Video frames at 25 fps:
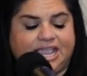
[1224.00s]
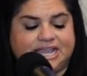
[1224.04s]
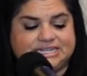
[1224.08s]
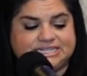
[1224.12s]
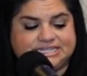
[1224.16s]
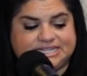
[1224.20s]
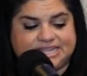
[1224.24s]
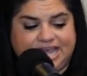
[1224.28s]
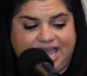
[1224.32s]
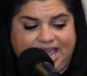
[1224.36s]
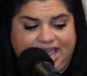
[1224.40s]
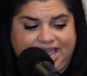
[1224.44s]

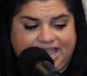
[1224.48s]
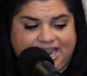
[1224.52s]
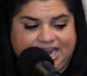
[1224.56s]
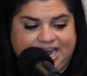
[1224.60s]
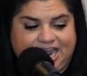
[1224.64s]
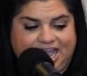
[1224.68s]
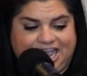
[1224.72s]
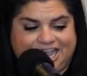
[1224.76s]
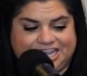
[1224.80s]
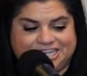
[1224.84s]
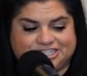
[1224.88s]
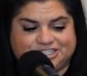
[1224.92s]
And
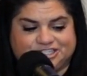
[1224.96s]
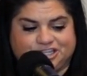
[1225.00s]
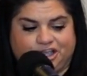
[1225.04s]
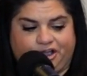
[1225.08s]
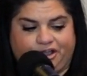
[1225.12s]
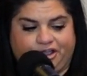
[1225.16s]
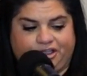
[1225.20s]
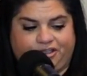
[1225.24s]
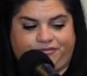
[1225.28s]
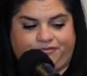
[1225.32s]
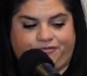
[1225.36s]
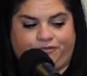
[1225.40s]
then I
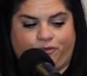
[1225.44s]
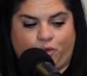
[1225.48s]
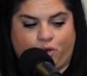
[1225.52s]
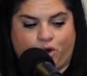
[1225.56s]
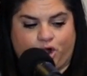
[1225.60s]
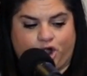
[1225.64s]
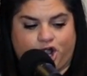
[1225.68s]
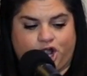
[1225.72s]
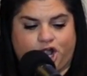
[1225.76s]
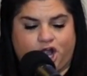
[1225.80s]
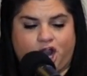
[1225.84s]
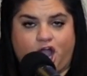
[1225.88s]
saw it
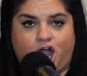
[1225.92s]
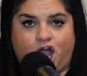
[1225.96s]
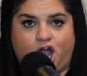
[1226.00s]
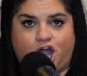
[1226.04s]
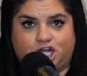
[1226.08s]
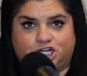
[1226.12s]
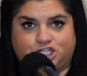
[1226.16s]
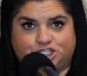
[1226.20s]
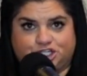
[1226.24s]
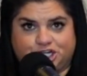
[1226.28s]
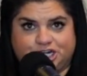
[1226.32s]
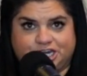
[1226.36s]
for
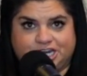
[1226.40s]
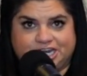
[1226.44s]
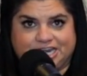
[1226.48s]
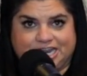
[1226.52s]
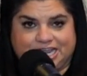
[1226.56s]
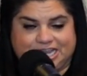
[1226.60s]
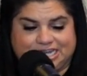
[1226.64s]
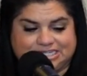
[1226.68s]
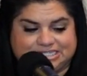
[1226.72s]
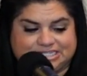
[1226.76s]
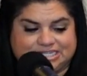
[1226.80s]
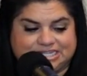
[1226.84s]

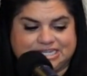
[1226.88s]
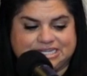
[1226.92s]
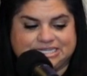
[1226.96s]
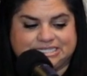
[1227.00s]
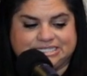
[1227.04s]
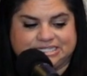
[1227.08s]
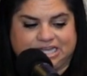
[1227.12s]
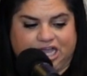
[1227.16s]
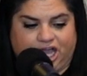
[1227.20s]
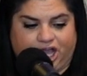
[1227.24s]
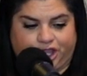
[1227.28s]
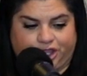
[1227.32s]

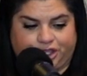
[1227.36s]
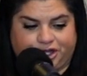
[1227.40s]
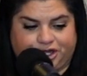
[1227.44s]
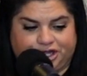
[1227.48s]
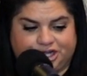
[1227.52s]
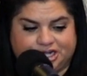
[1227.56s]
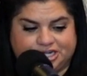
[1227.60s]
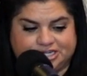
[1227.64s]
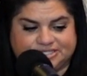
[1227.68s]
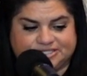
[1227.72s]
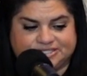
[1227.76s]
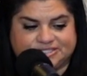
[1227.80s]

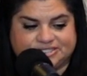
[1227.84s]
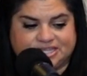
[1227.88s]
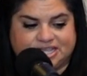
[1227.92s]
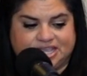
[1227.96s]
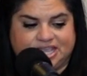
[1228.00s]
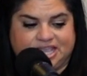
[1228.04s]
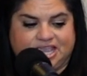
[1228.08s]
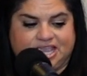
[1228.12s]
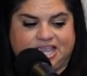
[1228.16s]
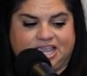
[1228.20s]
$119